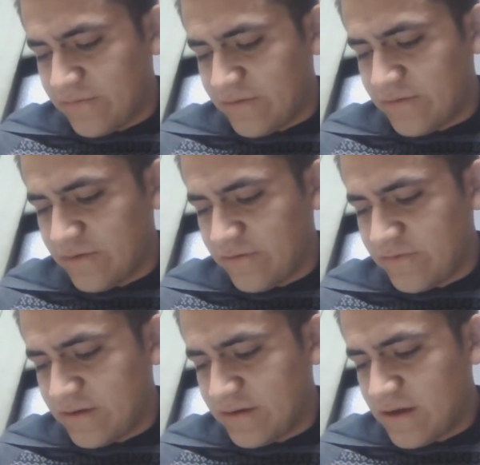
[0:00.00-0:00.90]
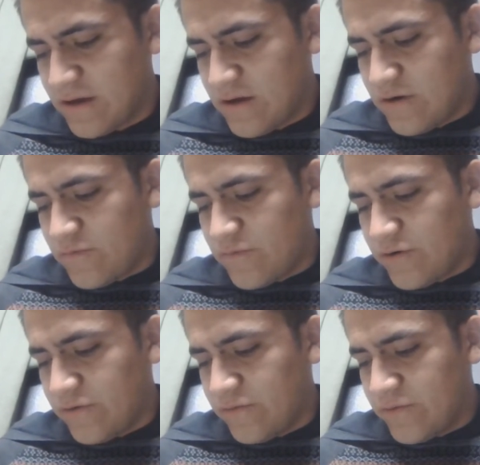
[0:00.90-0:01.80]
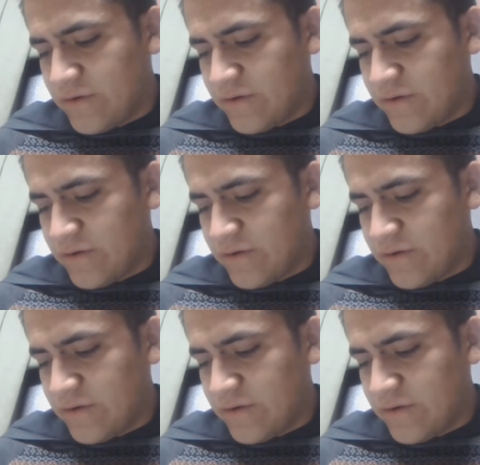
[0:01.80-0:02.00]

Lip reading: of the surface rho